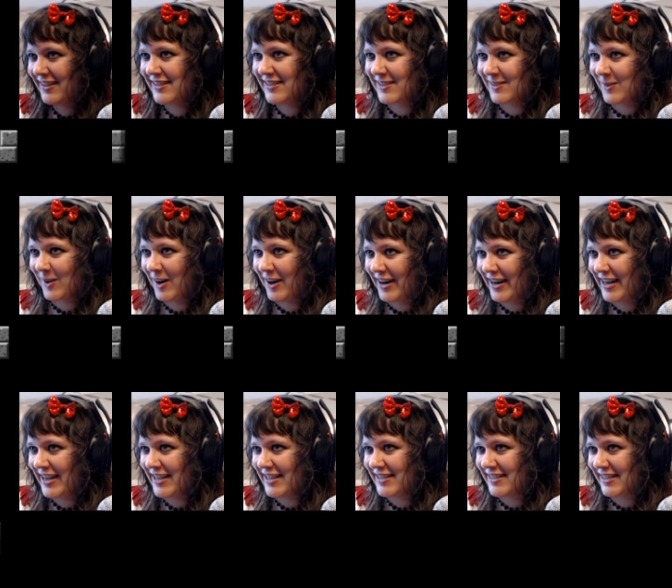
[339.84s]
This is where he
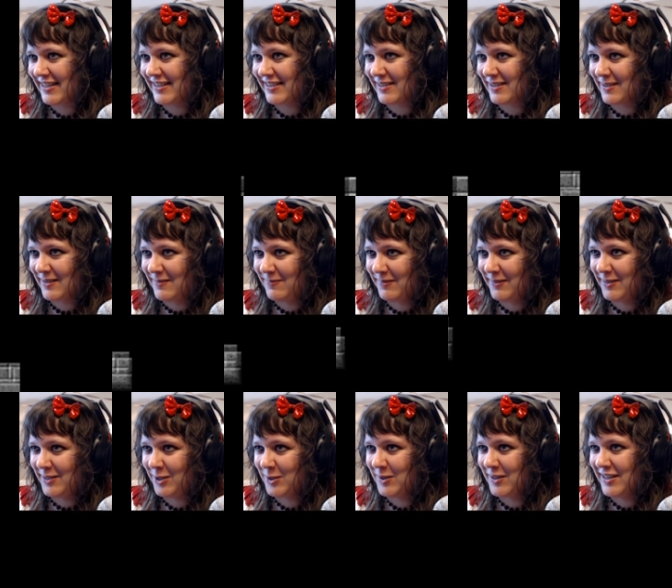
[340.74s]
is. He's
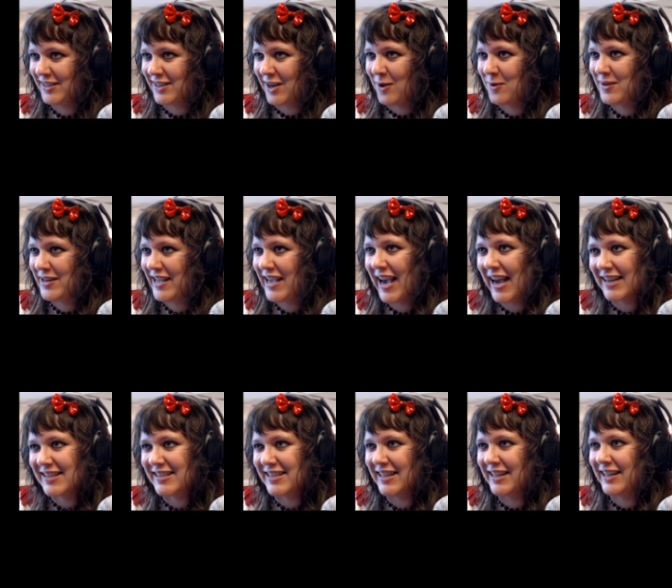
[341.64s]
doing his own E
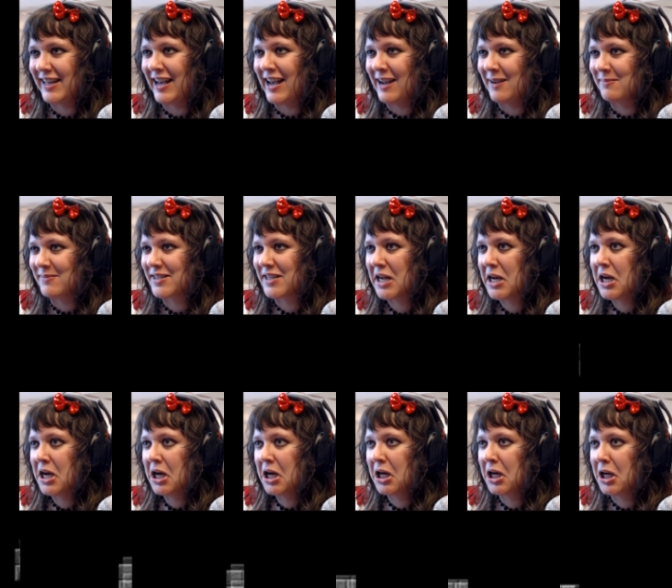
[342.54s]
X E games.
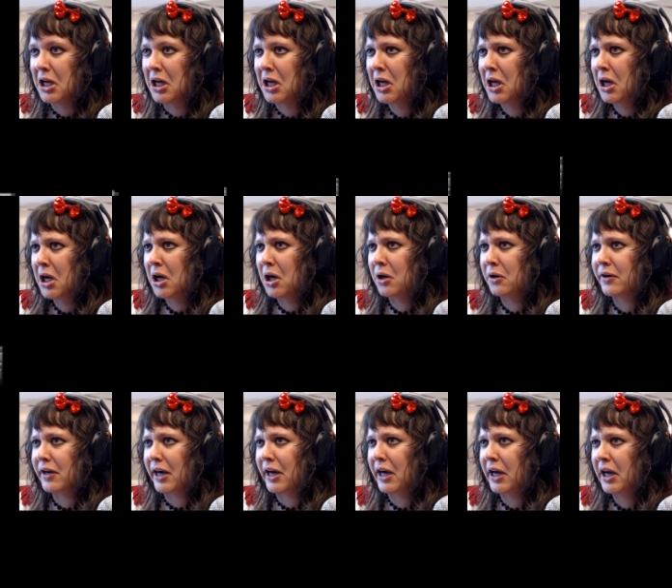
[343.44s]

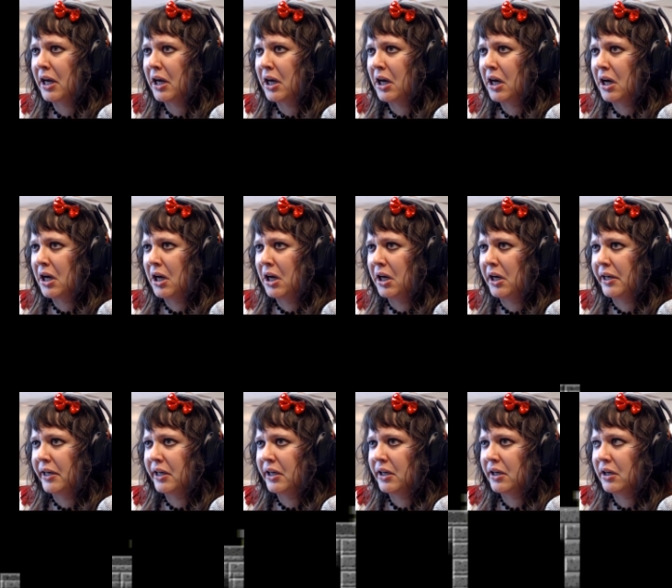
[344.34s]
Okay.
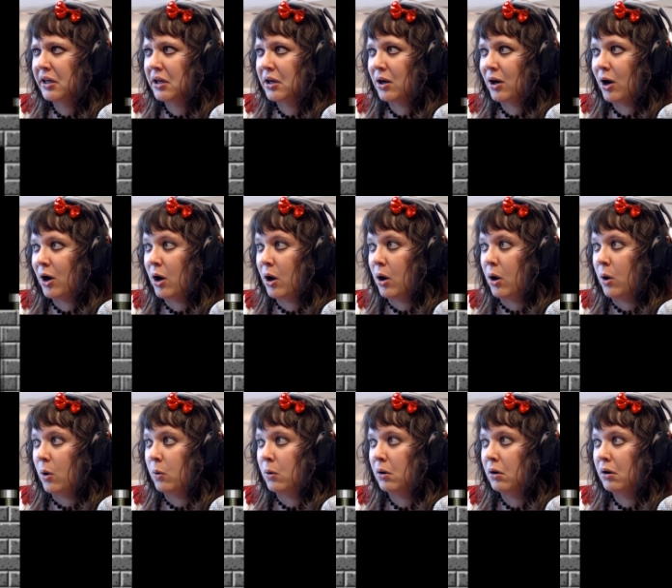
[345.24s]
Uh
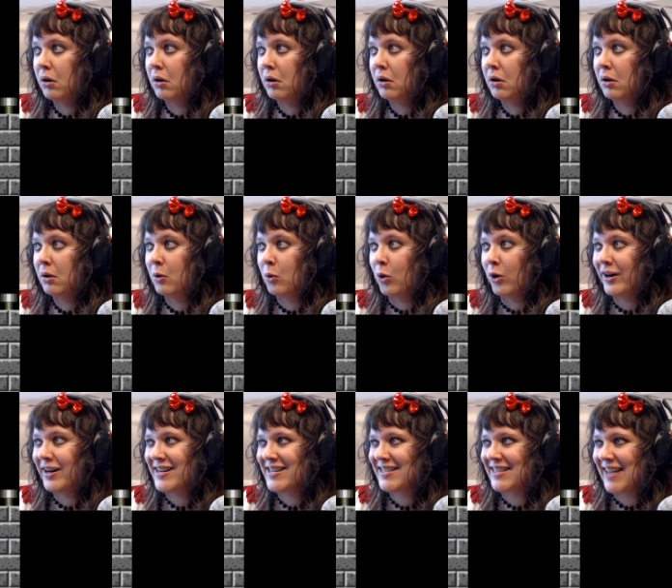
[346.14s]
oh.
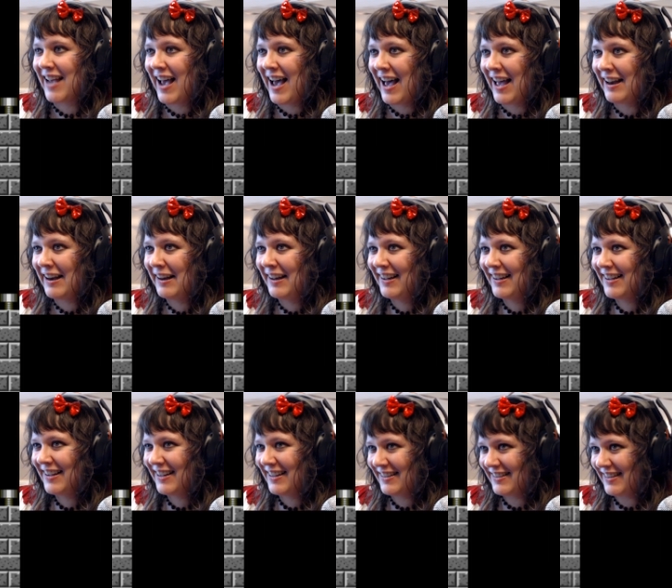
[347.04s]
What is that?
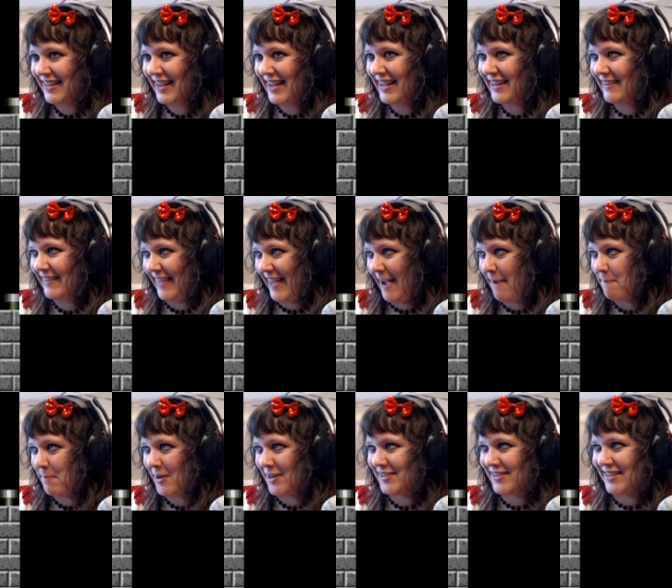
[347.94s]
That
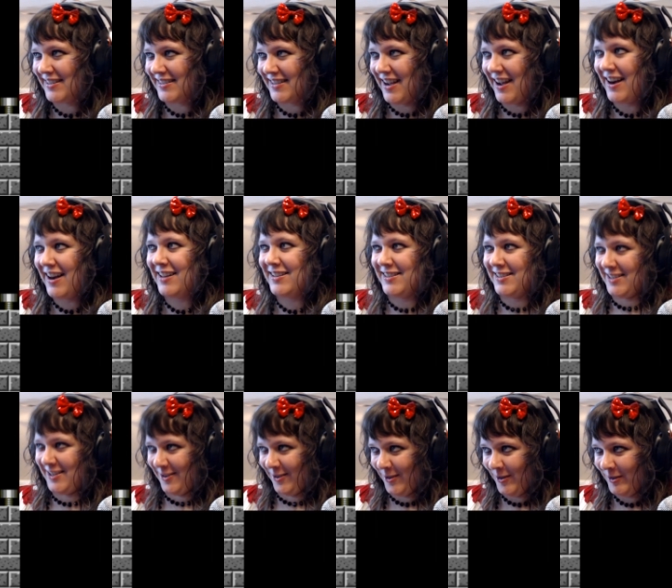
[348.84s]
that person's got a
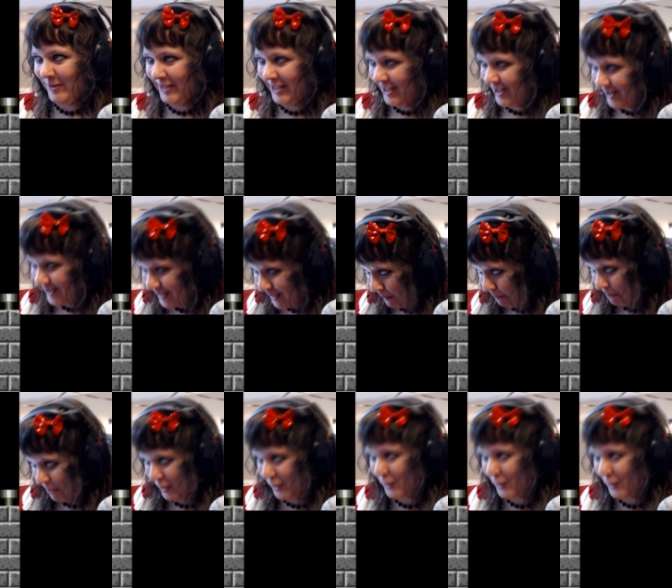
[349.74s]
screw loose.